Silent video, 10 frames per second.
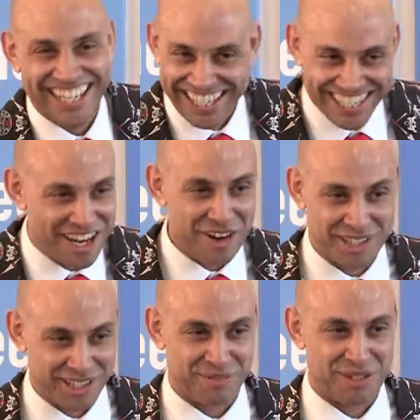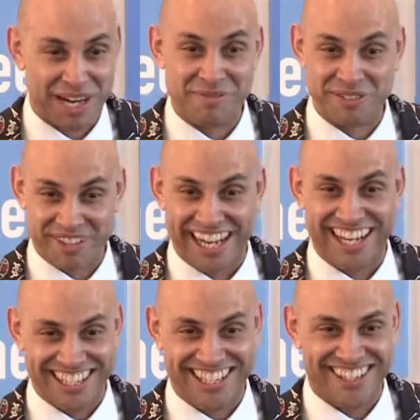no good will come of
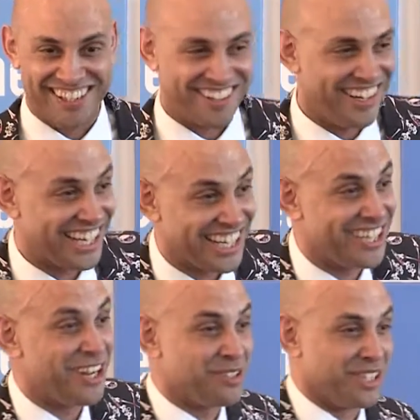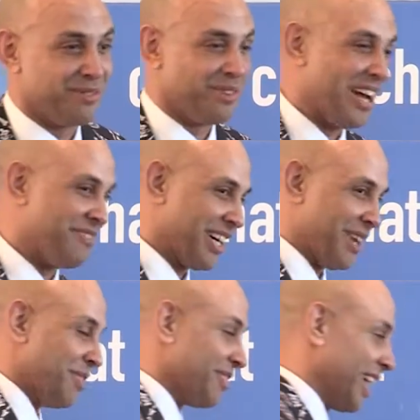that. All right, no good will ever come of